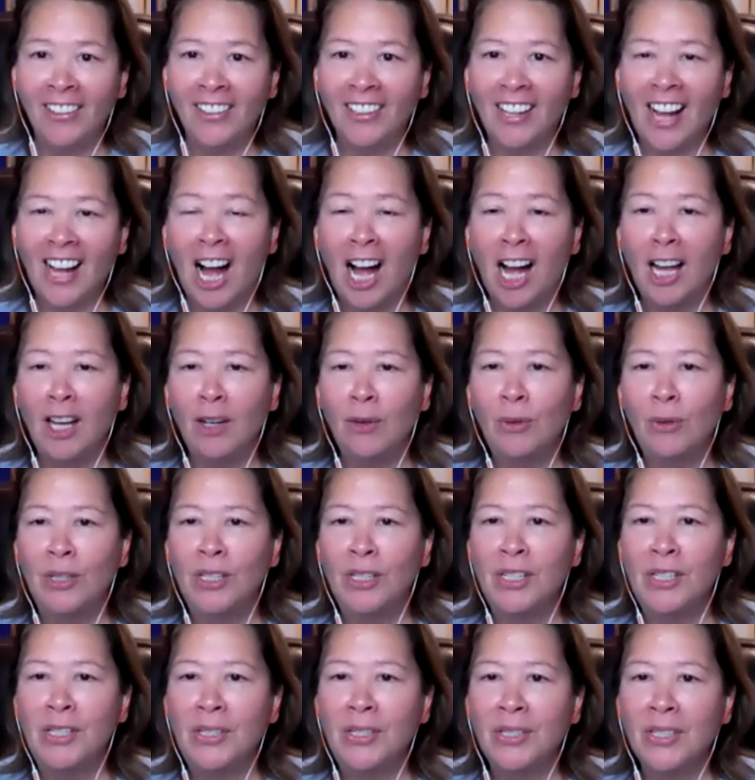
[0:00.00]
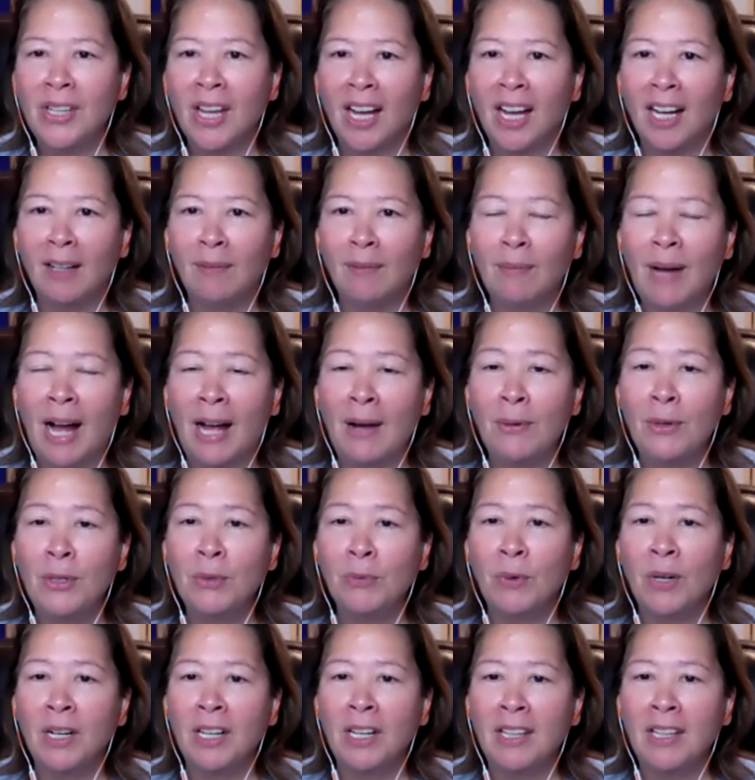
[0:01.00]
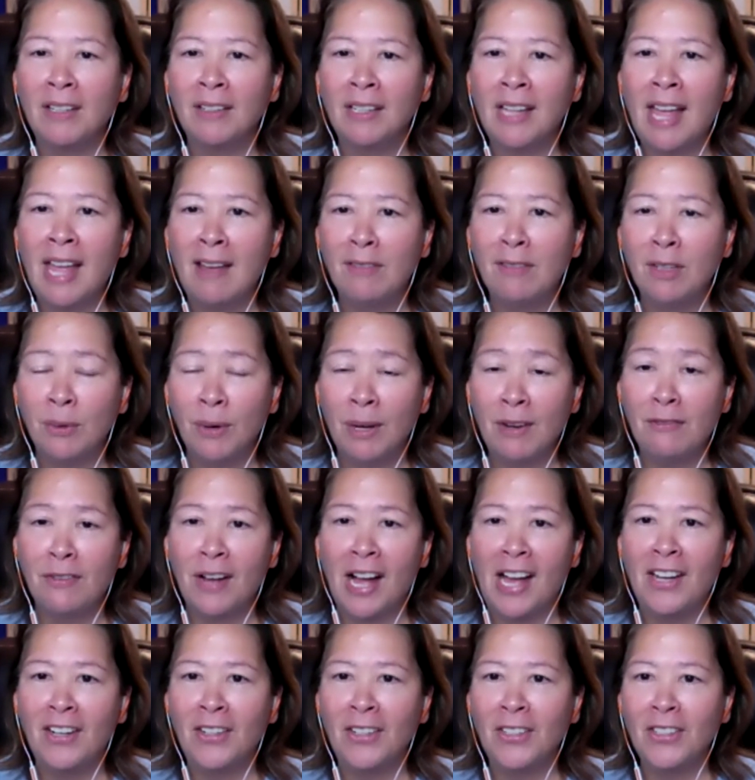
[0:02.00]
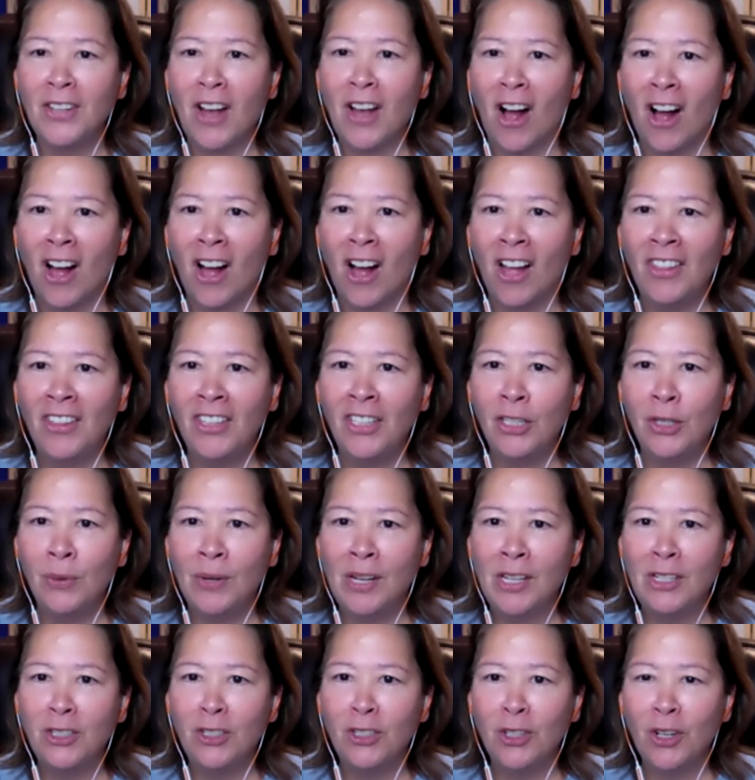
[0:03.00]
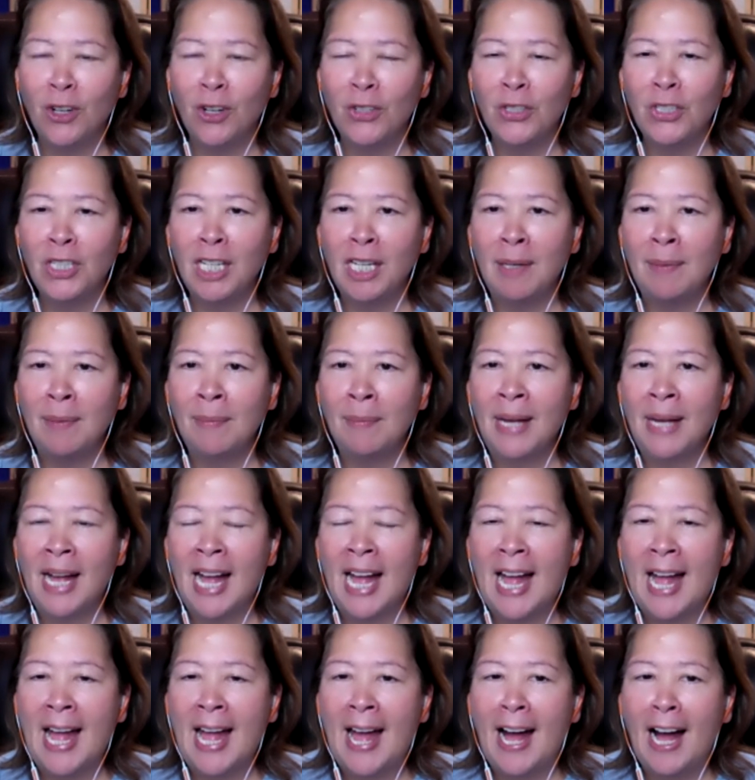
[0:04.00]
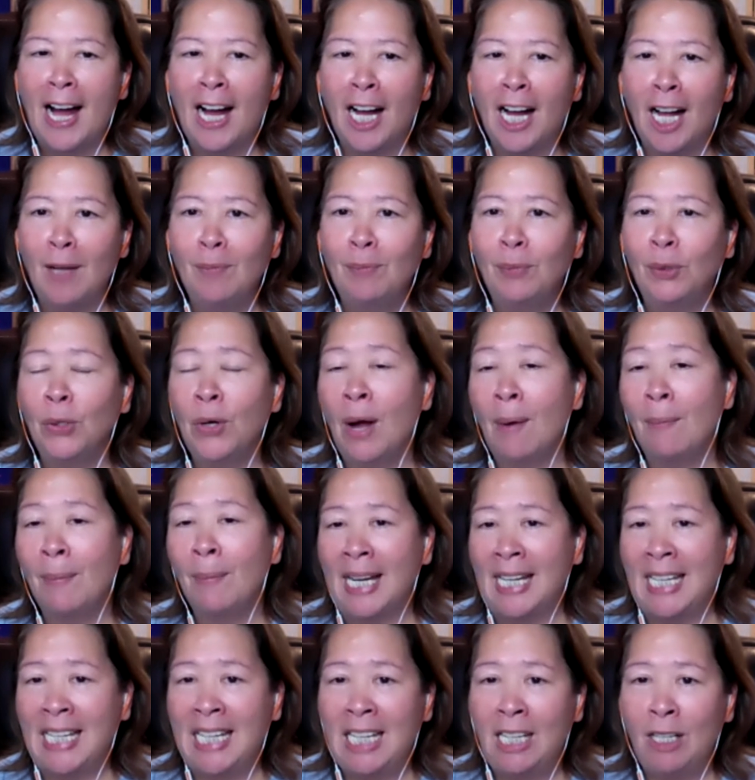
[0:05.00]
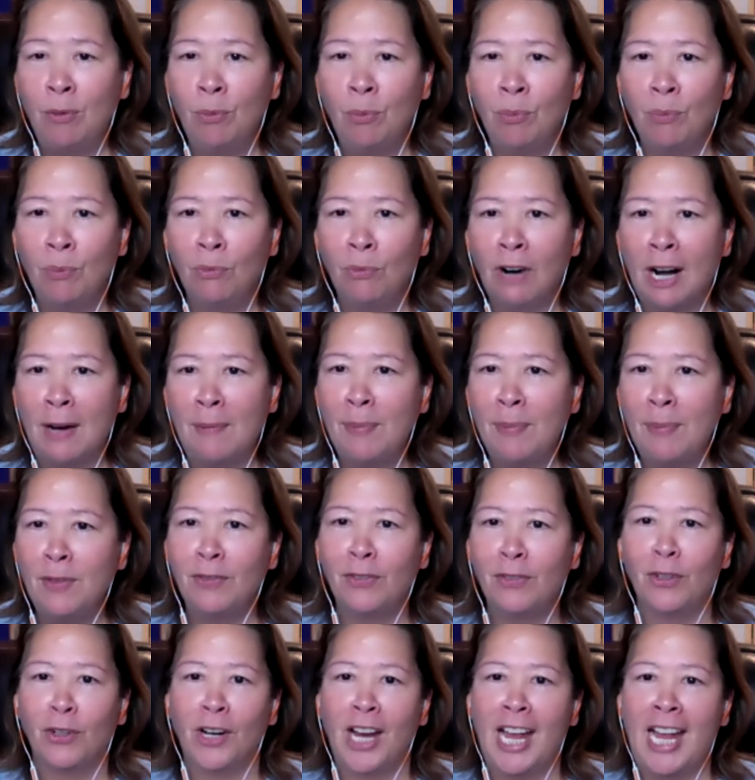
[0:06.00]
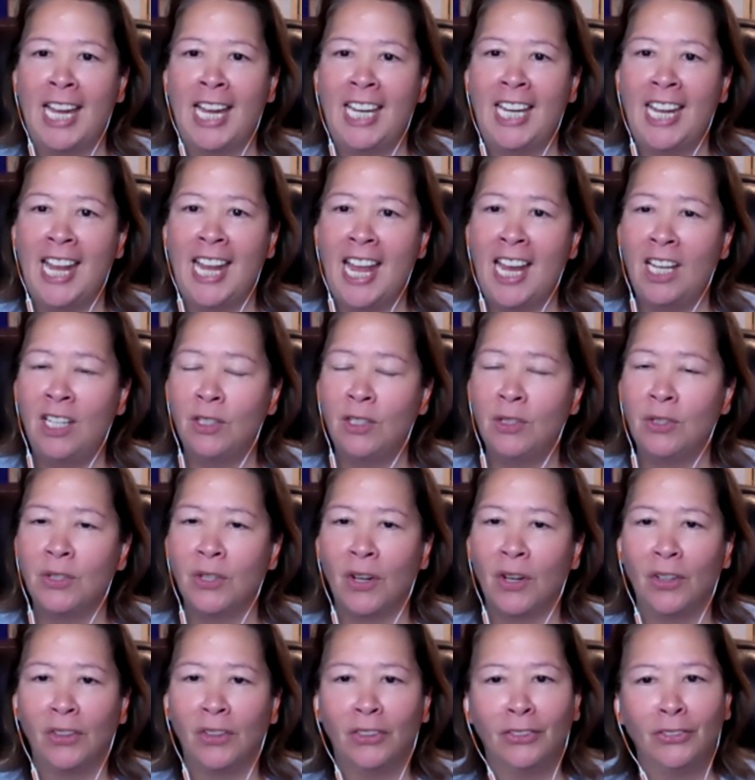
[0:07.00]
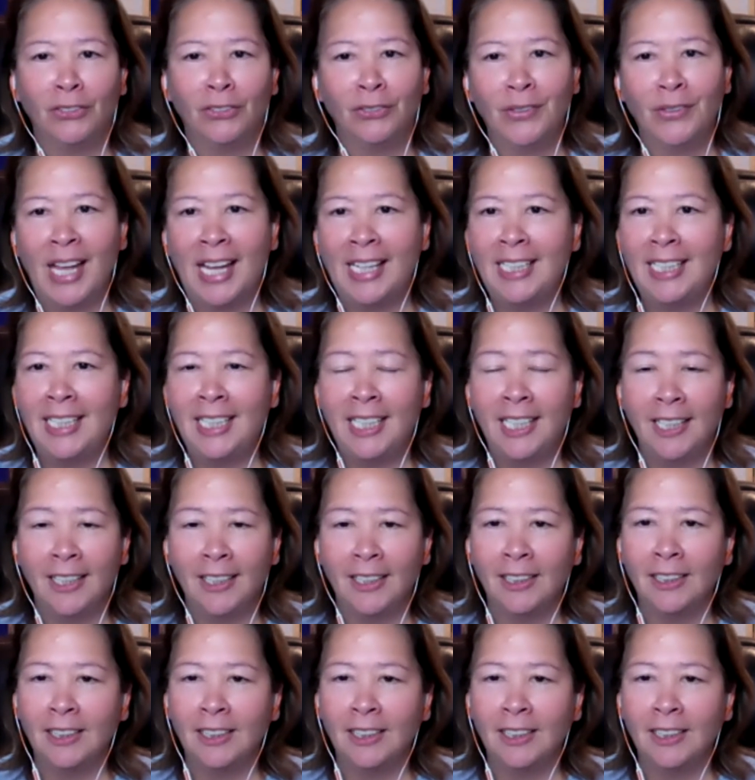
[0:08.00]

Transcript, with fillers: I was mm. um, I was one of the heavyweight fighters on the U.S. Judo team. Uh, I blew out my knee right before '88, so mm. that killed.